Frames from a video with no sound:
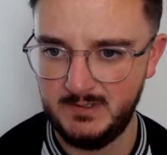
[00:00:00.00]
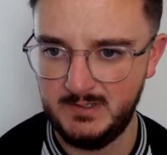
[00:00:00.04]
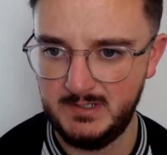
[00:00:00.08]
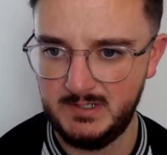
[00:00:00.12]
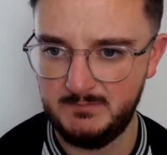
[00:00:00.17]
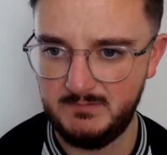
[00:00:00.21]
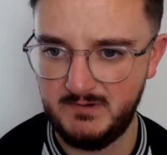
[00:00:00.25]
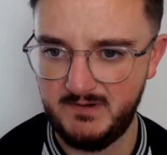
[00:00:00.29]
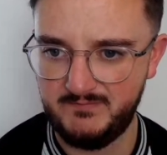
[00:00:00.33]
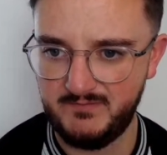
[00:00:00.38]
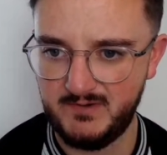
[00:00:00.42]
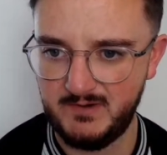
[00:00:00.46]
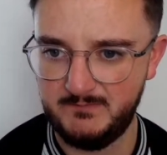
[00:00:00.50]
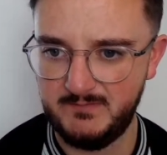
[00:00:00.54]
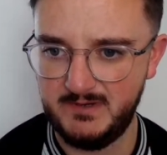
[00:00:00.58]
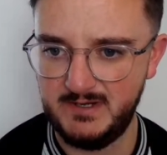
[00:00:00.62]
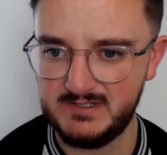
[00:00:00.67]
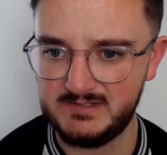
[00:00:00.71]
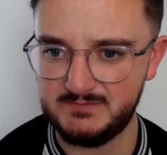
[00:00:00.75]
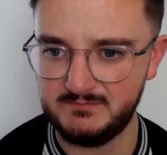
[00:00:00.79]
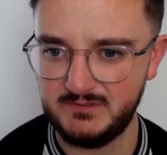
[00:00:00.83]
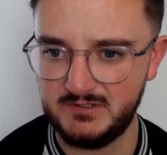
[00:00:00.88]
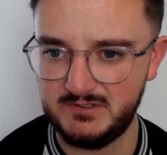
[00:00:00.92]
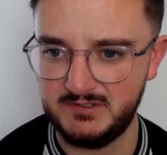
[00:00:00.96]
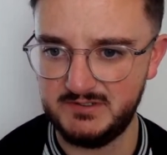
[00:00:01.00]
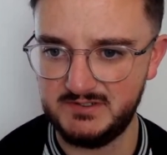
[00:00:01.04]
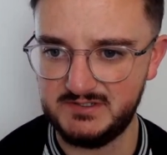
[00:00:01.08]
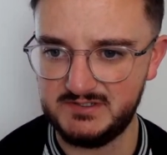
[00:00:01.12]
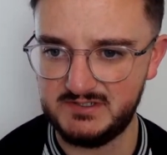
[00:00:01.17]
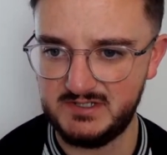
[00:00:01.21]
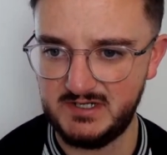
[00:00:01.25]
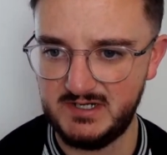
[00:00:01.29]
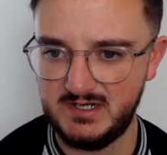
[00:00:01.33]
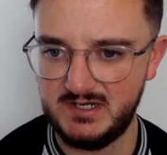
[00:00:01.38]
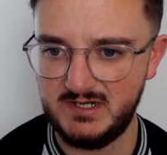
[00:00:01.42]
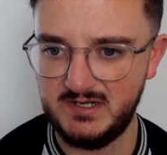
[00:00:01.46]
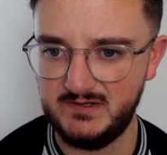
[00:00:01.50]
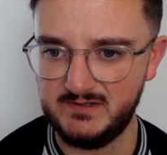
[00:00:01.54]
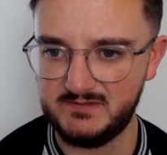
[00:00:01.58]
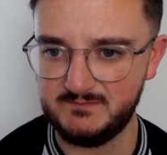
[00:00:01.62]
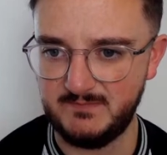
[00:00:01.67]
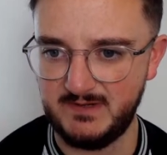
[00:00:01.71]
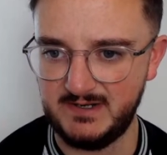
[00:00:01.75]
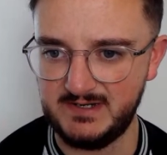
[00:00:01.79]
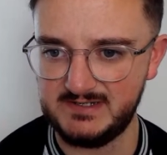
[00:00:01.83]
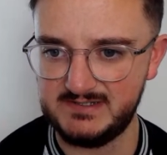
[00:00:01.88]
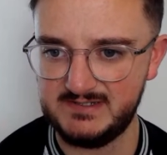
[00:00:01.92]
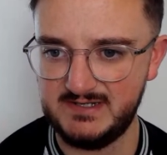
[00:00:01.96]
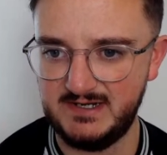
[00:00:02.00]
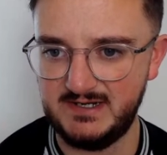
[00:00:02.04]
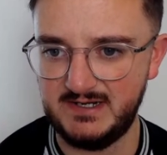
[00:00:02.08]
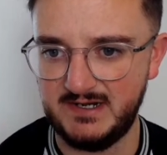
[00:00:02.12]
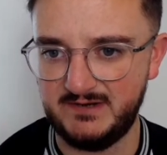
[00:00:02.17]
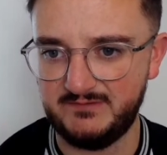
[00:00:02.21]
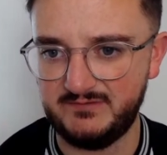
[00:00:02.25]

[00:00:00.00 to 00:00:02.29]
Dubravka made some good saves. Man City didn't